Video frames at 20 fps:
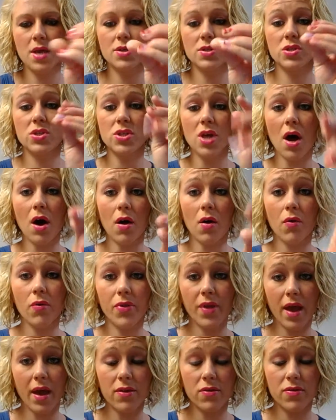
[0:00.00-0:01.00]
So
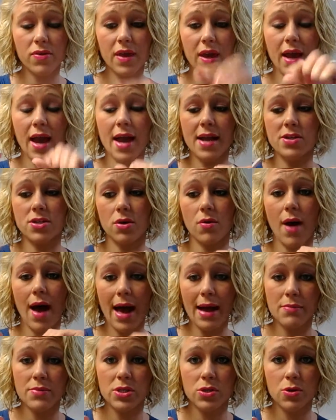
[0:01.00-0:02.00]
the other thing I do,
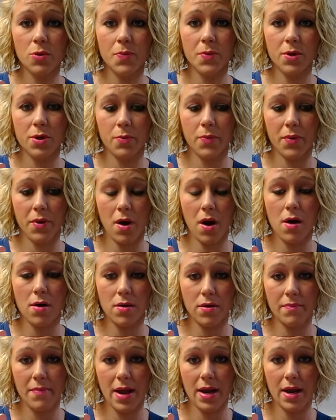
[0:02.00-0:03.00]
I'm super duper hard
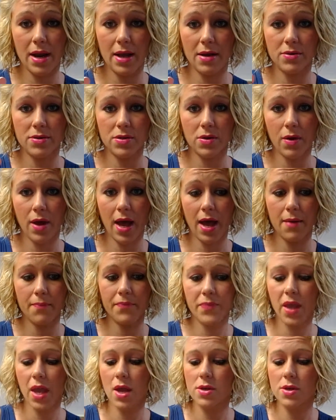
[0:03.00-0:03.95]
on my nails, okay?